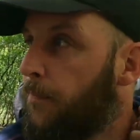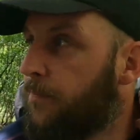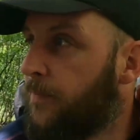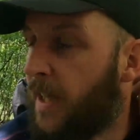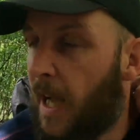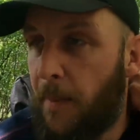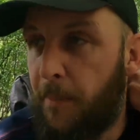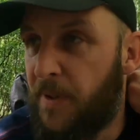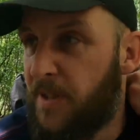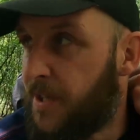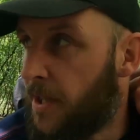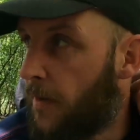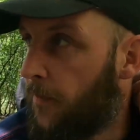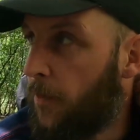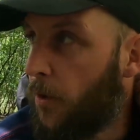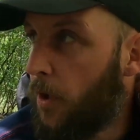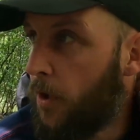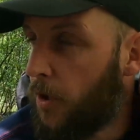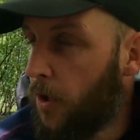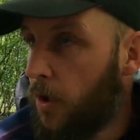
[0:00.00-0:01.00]
camping stuff
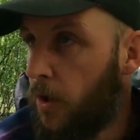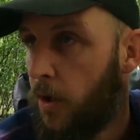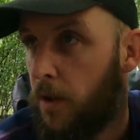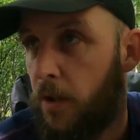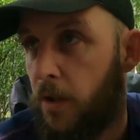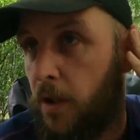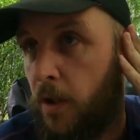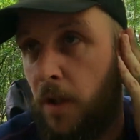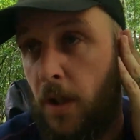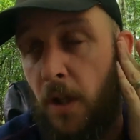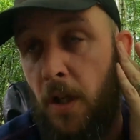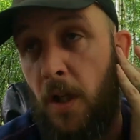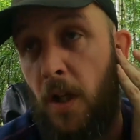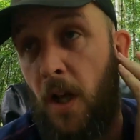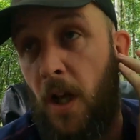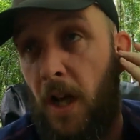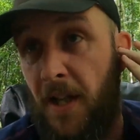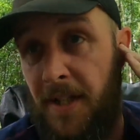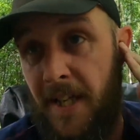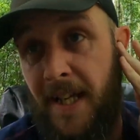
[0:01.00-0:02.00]
that I got,
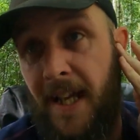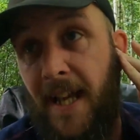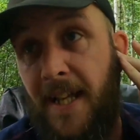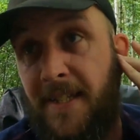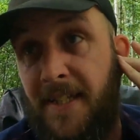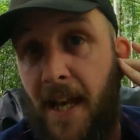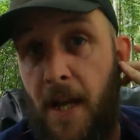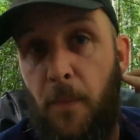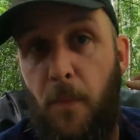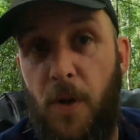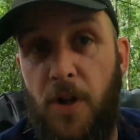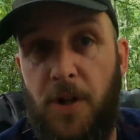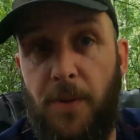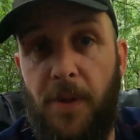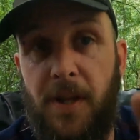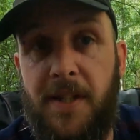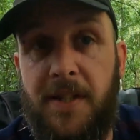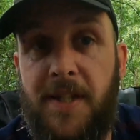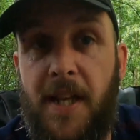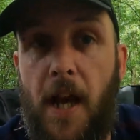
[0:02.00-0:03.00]
I did get a tent which I'm
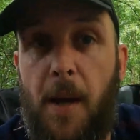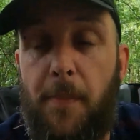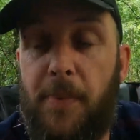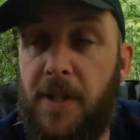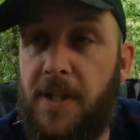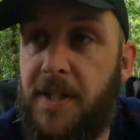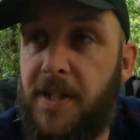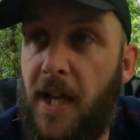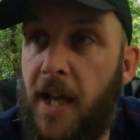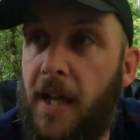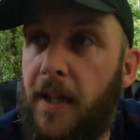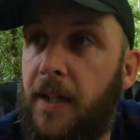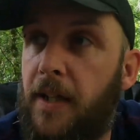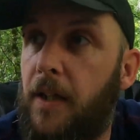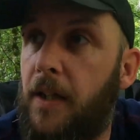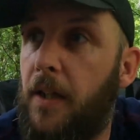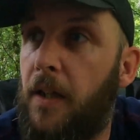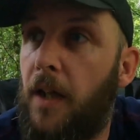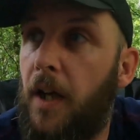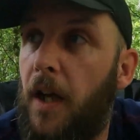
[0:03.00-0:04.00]
going to set up in a sec.
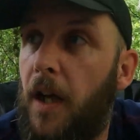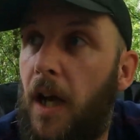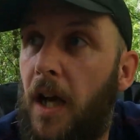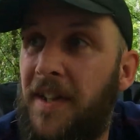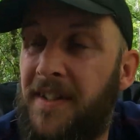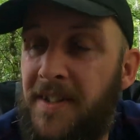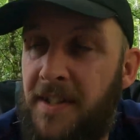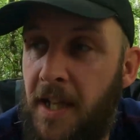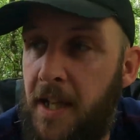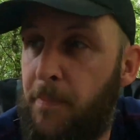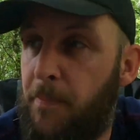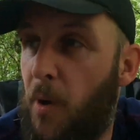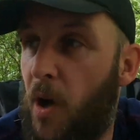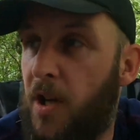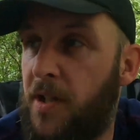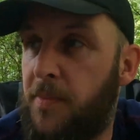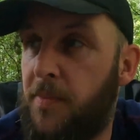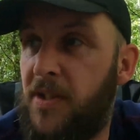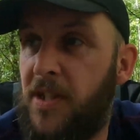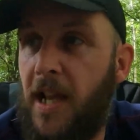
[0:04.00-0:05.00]
I did buy
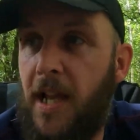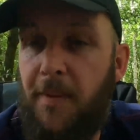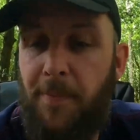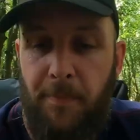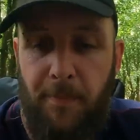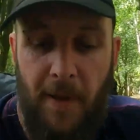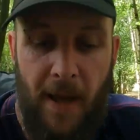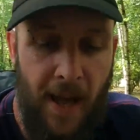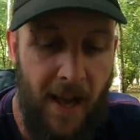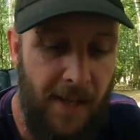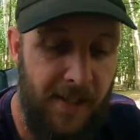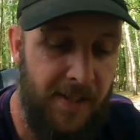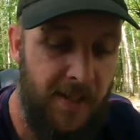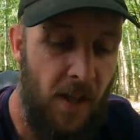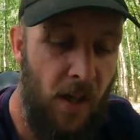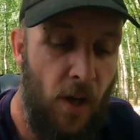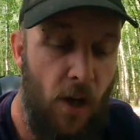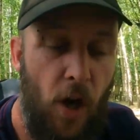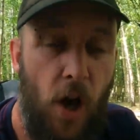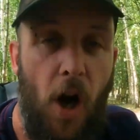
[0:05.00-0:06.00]
some sleeping bags.
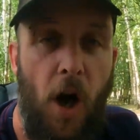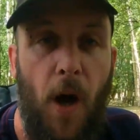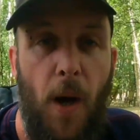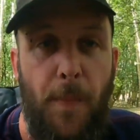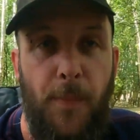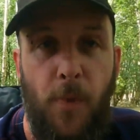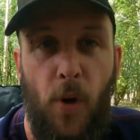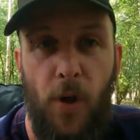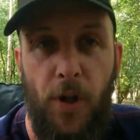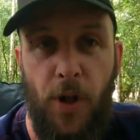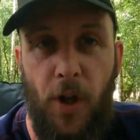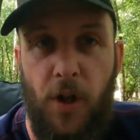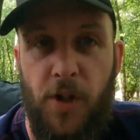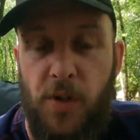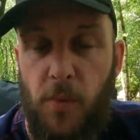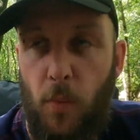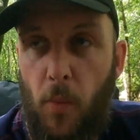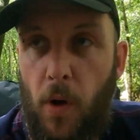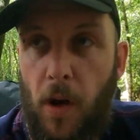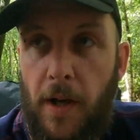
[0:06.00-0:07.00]
I'm not
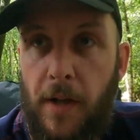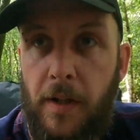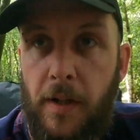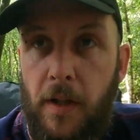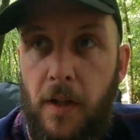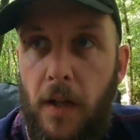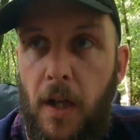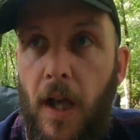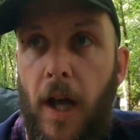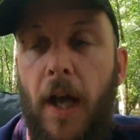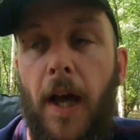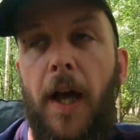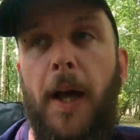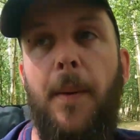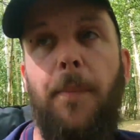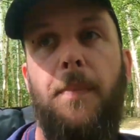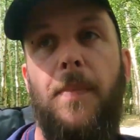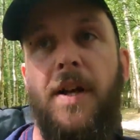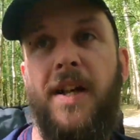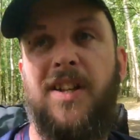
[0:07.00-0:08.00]
using one.
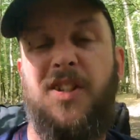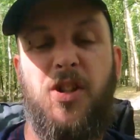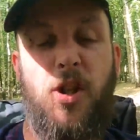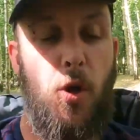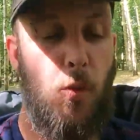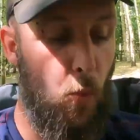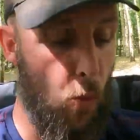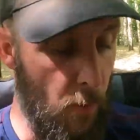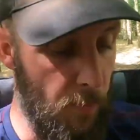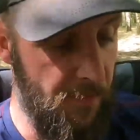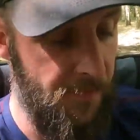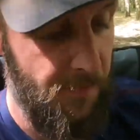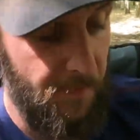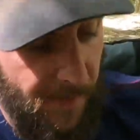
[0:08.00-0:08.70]
It's too warm for